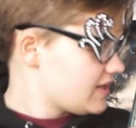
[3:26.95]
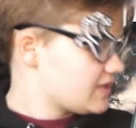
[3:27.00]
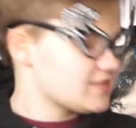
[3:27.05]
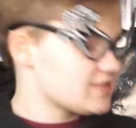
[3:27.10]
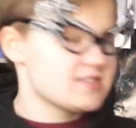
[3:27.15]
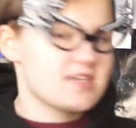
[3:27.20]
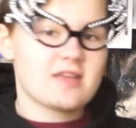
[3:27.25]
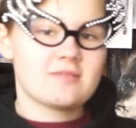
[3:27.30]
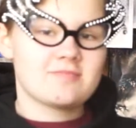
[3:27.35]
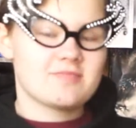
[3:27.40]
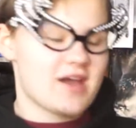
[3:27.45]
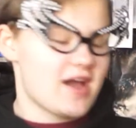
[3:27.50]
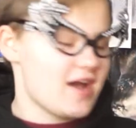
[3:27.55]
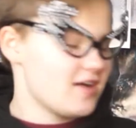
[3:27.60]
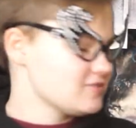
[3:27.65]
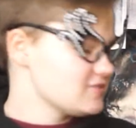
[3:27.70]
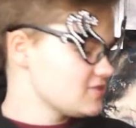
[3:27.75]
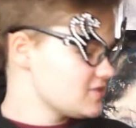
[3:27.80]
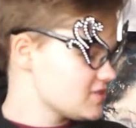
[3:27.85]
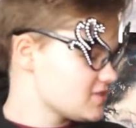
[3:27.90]
It's
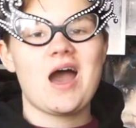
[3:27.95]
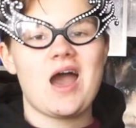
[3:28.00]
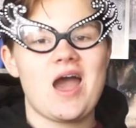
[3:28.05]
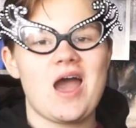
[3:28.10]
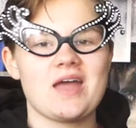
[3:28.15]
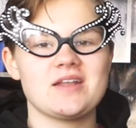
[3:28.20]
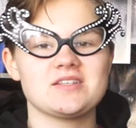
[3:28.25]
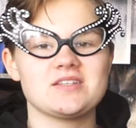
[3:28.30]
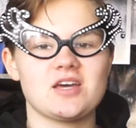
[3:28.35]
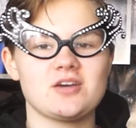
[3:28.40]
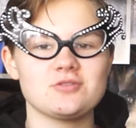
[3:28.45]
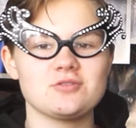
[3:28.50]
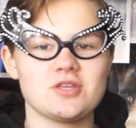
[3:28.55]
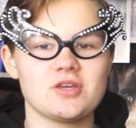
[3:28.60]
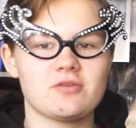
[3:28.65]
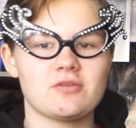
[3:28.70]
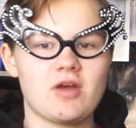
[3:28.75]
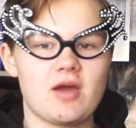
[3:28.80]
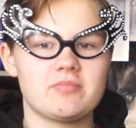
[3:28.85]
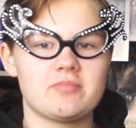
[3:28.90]
£10. And I also
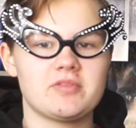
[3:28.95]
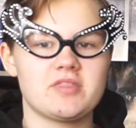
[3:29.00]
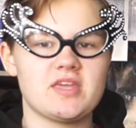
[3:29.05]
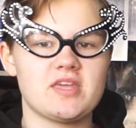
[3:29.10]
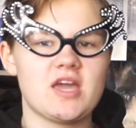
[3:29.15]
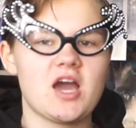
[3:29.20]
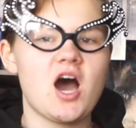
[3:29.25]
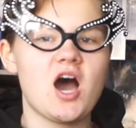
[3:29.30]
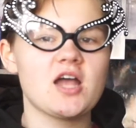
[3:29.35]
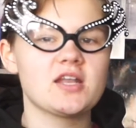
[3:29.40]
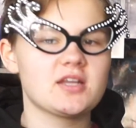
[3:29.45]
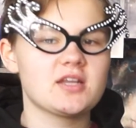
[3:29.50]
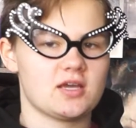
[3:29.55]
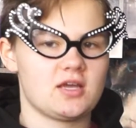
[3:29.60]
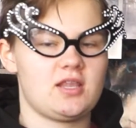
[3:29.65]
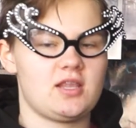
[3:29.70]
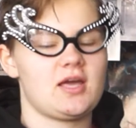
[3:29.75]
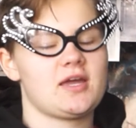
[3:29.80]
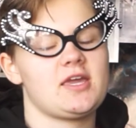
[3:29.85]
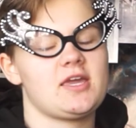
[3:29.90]
grabbed the
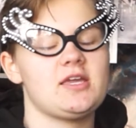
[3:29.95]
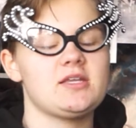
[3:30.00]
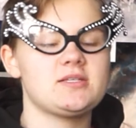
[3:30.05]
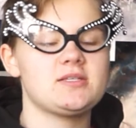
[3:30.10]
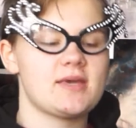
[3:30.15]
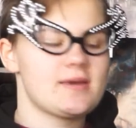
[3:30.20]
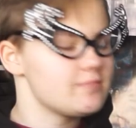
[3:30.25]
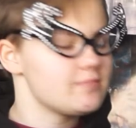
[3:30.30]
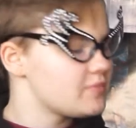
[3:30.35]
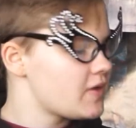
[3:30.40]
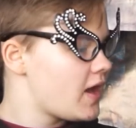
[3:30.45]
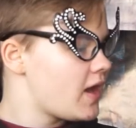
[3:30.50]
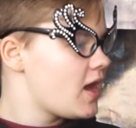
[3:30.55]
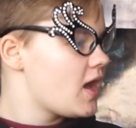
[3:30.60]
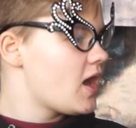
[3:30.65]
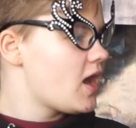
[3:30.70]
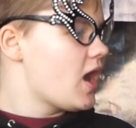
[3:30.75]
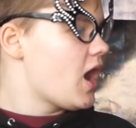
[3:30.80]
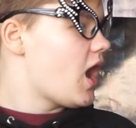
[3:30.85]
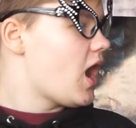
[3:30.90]
Unlucky Dip
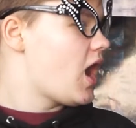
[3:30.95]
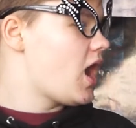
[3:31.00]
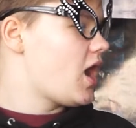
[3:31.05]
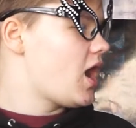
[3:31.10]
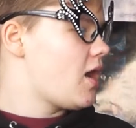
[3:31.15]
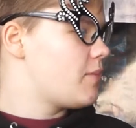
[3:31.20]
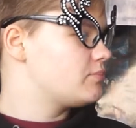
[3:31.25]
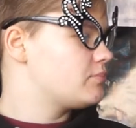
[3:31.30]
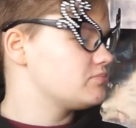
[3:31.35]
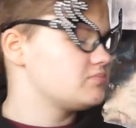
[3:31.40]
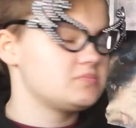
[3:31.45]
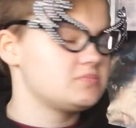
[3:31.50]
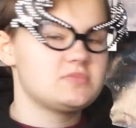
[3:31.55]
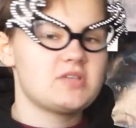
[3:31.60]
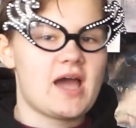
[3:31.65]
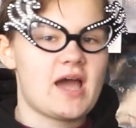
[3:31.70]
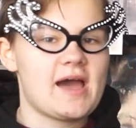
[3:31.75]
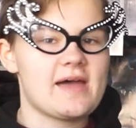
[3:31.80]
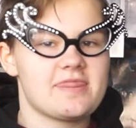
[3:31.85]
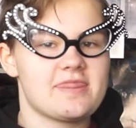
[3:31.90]

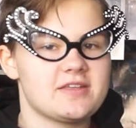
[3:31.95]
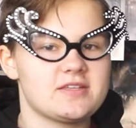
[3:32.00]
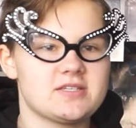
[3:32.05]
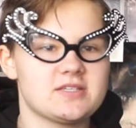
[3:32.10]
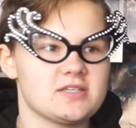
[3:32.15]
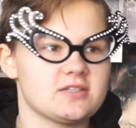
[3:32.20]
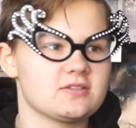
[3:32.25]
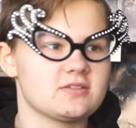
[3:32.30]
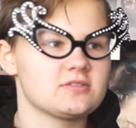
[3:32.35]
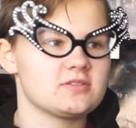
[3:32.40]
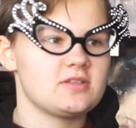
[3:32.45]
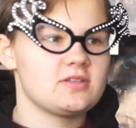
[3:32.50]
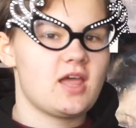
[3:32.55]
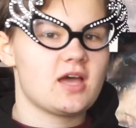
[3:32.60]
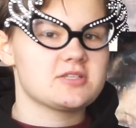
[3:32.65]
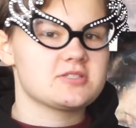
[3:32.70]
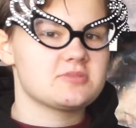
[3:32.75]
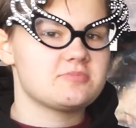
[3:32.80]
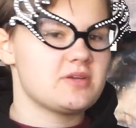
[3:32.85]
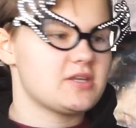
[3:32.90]
at the till
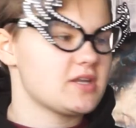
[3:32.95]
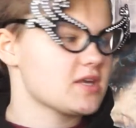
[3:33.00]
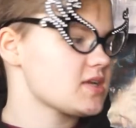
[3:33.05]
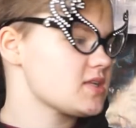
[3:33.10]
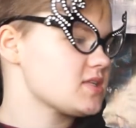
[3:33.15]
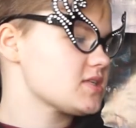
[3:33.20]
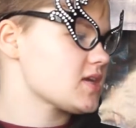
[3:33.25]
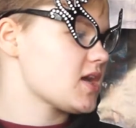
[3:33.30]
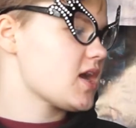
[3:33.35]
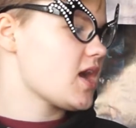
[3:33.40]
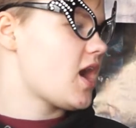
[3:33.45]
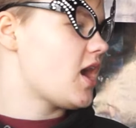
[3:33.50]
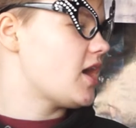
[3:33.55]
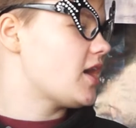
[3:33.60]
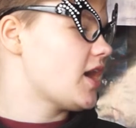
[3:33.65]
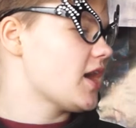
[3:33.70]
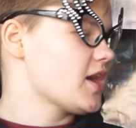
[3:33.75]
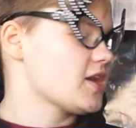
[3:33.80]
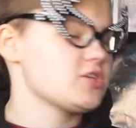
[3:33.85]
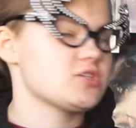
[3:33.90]
last minute.
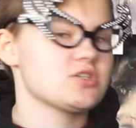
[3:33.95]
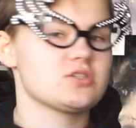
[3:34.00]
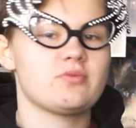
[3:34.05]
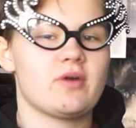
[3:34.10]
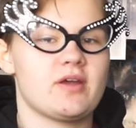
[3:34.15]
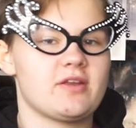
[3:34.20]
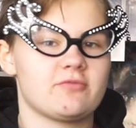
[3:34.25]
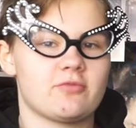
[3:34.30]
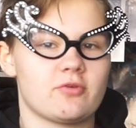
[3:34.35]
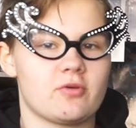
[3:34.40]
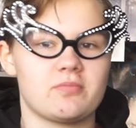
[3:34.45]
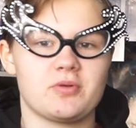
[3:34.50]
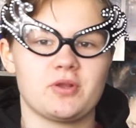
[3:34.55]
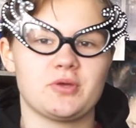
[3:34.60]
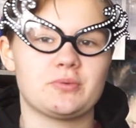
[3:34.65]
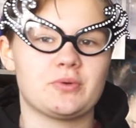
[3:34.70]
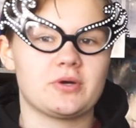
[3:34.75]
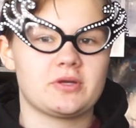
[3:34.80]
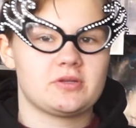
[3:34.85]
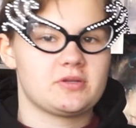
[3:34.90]
I just went for a
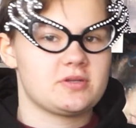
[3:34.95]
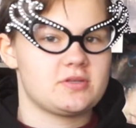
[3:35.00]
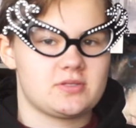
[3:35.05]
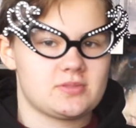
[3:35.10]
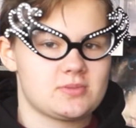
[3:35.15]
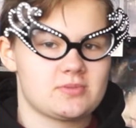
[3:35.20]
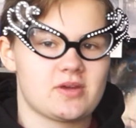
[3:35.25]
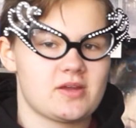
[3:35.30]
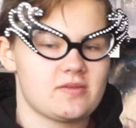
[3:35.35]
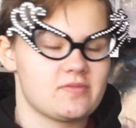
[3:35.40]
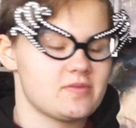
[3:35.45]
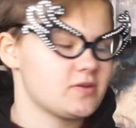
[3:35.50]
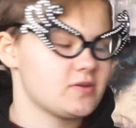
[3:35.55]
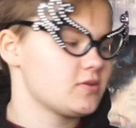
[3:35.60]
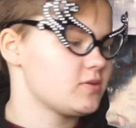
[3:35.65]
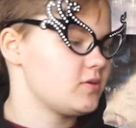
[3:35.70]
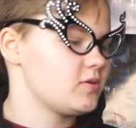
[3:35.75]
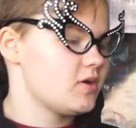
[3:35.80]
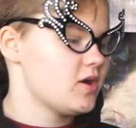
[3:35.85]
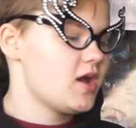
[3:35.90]
blue one because it's
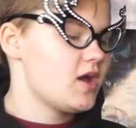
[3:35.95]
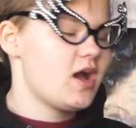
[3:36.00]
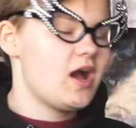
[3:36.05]
Ravenclaw.